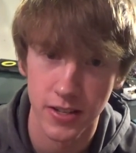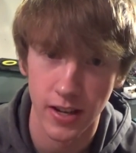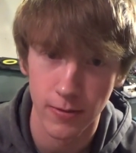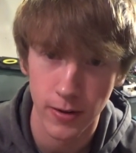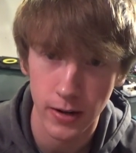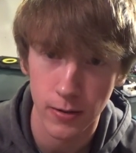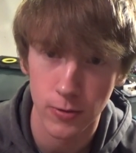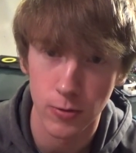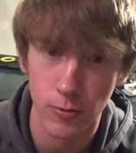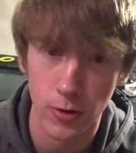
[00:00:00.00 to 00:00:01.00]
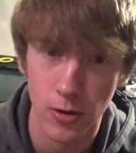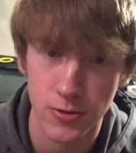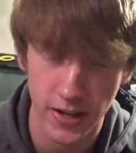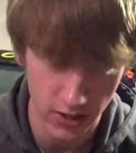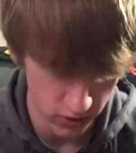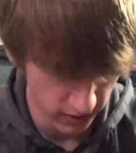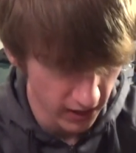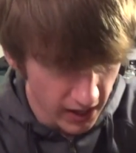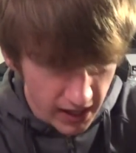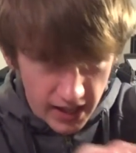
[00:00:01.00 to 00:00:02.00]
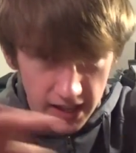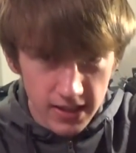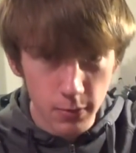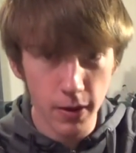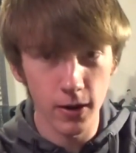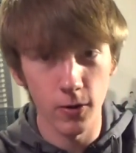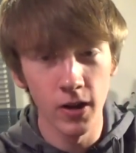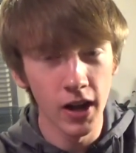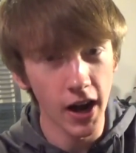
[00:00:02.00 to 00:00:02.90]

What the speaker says: They have very few flaws, actually, in the barrel.